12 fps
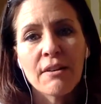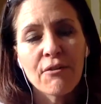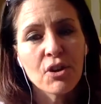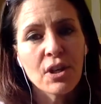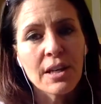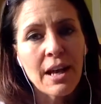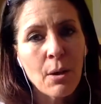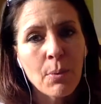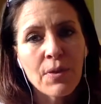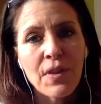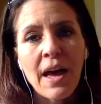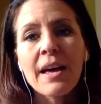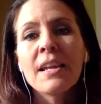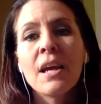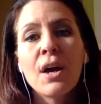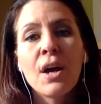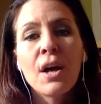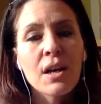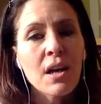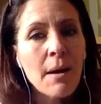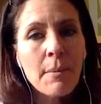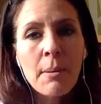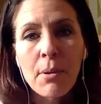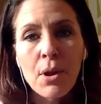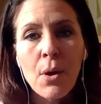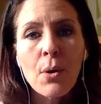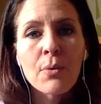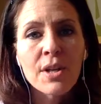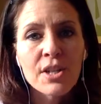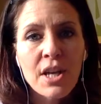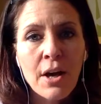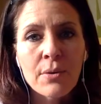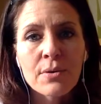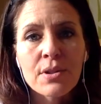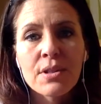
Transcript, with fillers: If you need help with that, comment below or reach out.